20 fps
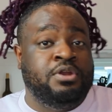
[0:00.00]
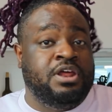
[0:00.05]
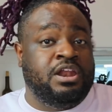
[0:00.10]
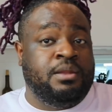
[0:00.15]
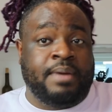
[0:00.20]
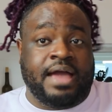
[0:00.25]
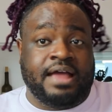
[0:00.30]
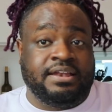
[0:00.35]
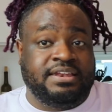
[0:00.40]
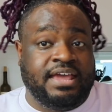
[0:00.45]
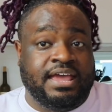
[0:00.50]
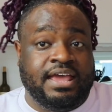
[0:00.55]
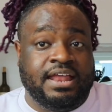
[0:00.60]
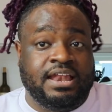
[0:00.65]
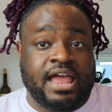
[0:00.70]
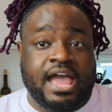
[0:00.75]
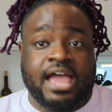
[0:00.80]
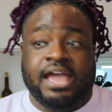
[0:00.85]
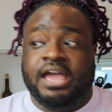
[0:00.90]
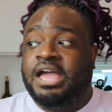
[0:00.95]
about that.
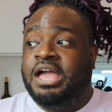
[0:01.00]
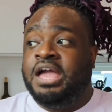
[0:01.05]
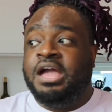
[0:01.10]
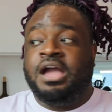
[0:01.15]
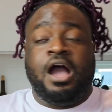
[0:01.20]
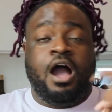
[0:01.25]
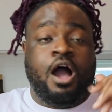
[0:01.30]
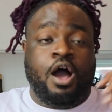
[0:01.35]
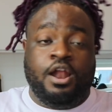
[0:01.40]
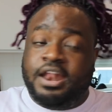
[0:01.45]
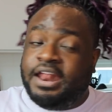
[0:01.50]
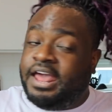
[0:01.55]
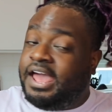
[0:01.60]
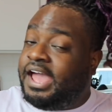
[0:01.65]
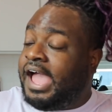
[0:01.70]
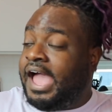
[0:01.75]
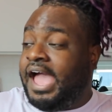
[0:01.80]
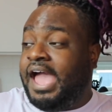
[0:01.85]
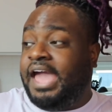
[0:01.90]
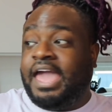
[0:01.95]
Like, all of that,
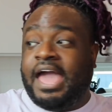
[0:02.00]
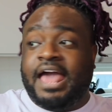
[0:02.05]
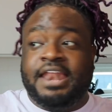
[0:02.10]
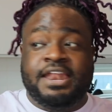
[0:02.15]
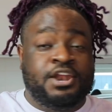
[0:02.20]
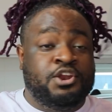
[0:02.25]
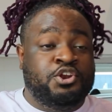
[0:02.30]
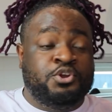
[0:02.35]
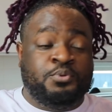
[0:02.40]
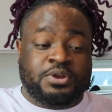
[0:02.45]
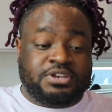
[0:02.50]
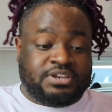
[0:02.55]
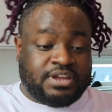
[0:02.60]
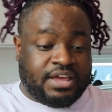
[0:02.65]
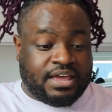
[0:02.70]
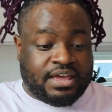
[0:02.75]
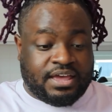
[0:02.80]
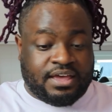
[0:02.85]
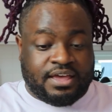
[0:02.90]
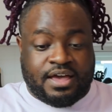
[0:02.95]
I ain't got nothing to do with
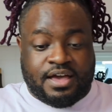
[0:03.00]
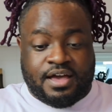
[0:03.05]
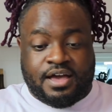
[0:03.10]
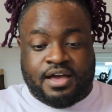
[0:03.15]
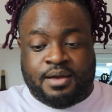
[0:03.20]
that.